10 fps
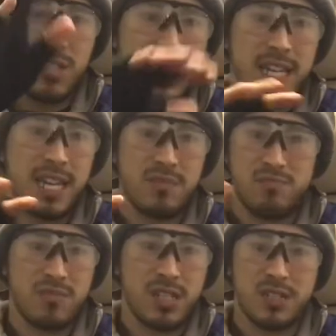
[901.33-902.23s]
can add
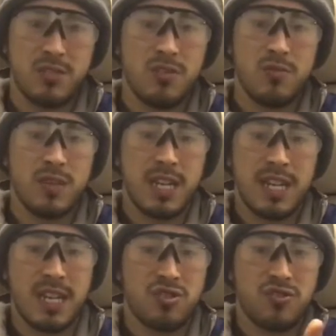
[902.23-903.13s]
I don't know, any
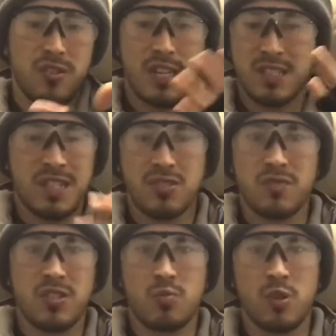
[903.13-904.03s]
extra accessories
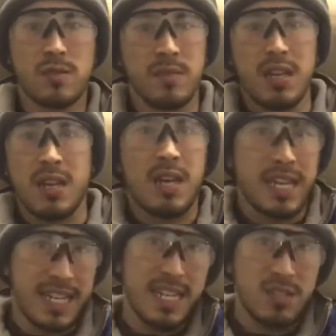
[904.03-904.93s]
you want.
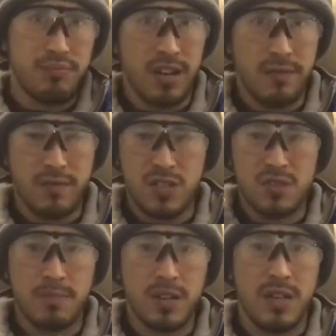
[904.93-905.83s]
Again, it's preference,
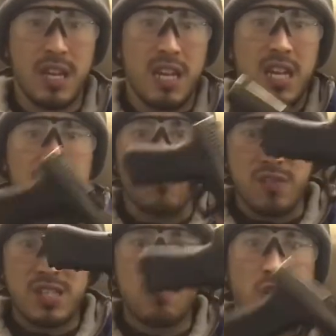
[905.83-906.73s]
but the
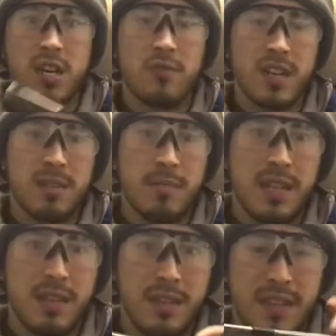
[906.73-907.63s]
reason why I
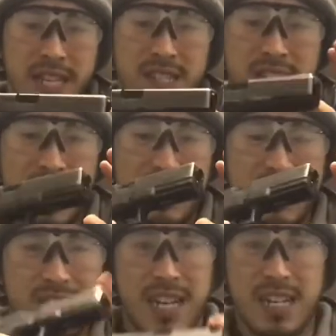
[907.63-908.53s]
recommend these as a
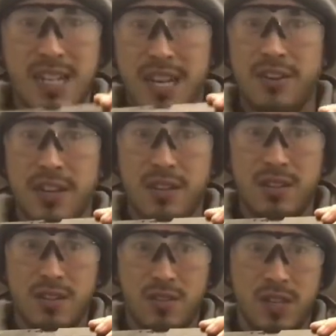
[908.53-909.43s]
secondary,
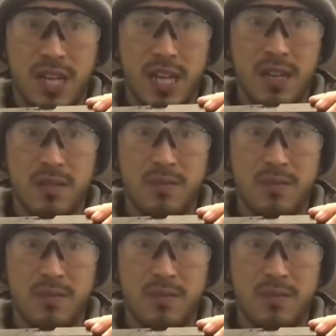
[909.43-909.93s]
okay,